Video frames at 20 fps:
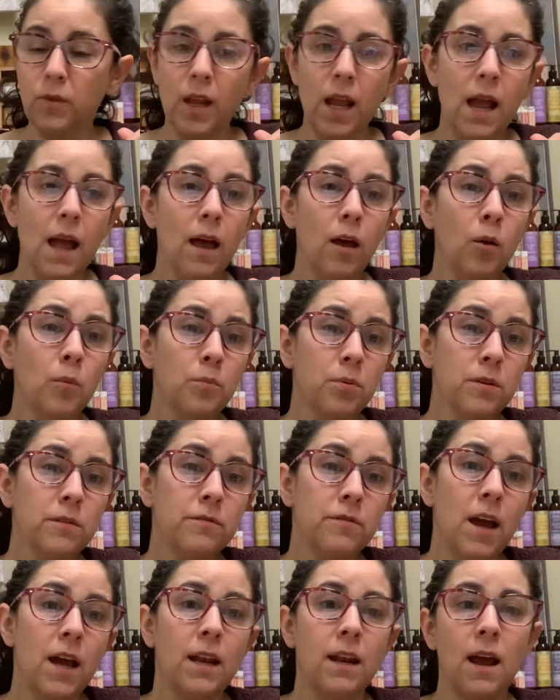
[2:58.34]
help
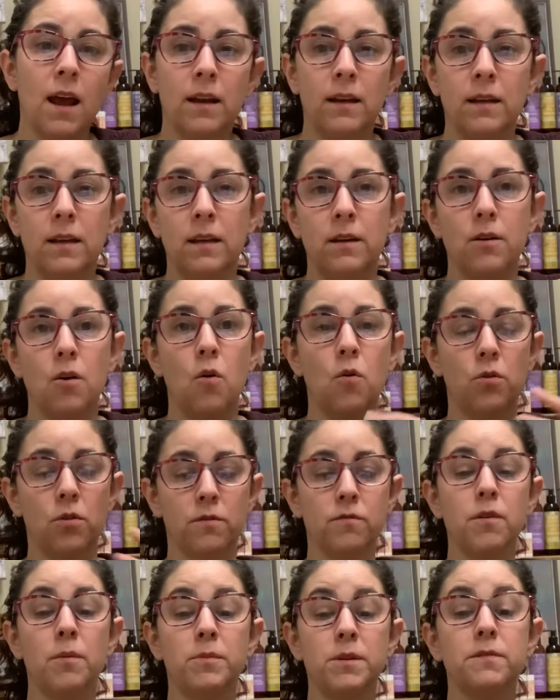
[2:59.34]
prevent any odor
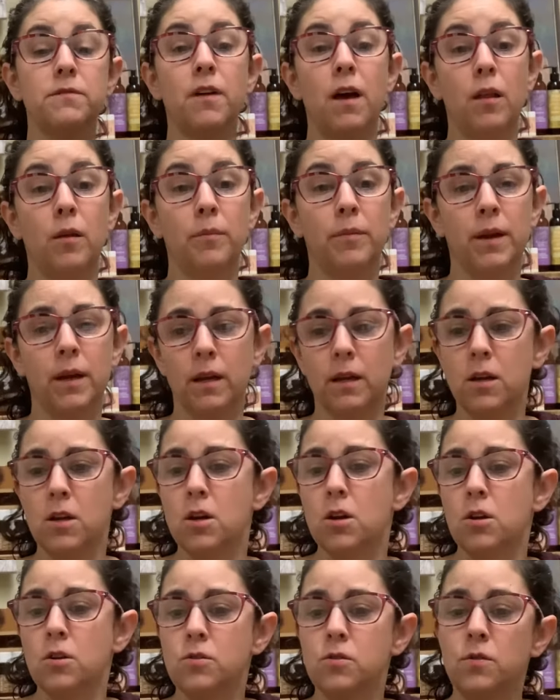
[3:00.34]
from developing.
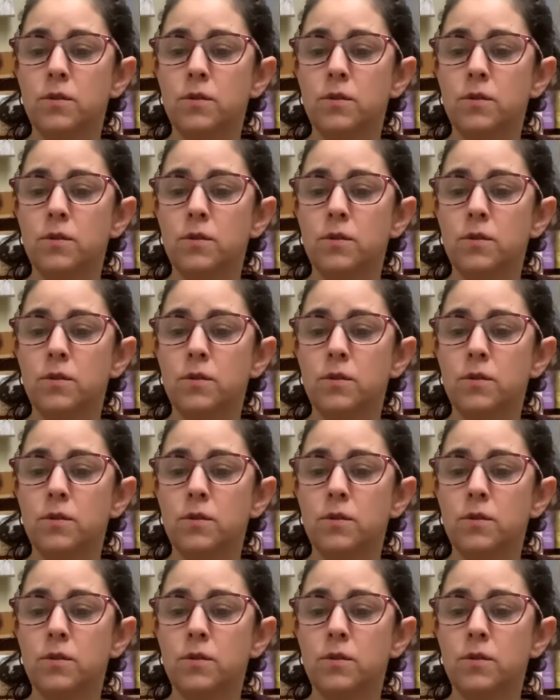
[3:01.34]
So